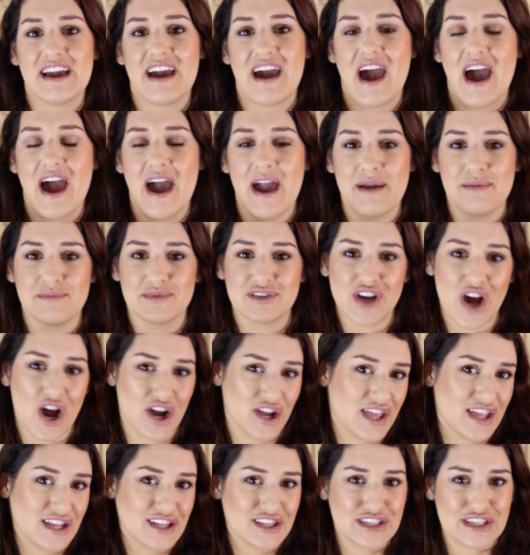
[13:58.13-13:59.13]
I'm
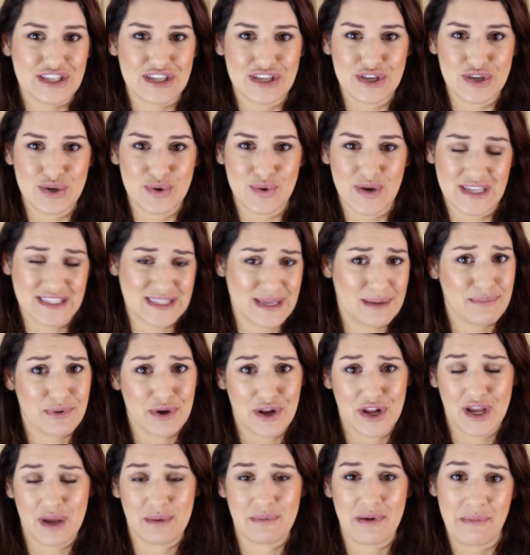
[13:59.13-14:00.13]
talking to you as I'm
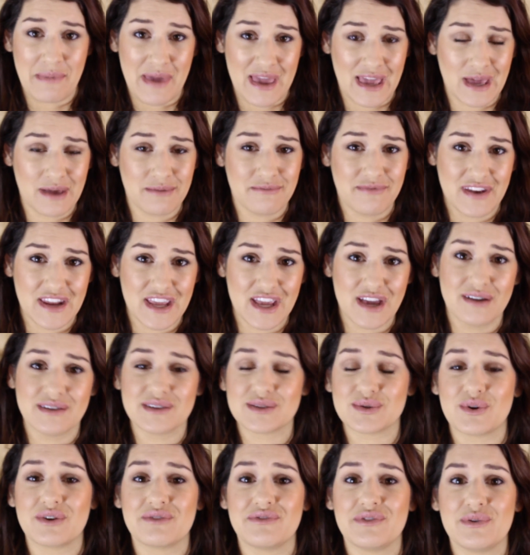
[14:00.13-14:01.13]
putting on my makeup
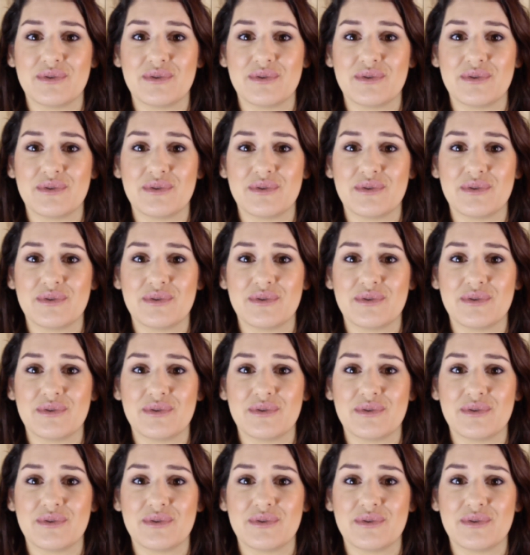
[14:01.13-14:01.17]
videos, or if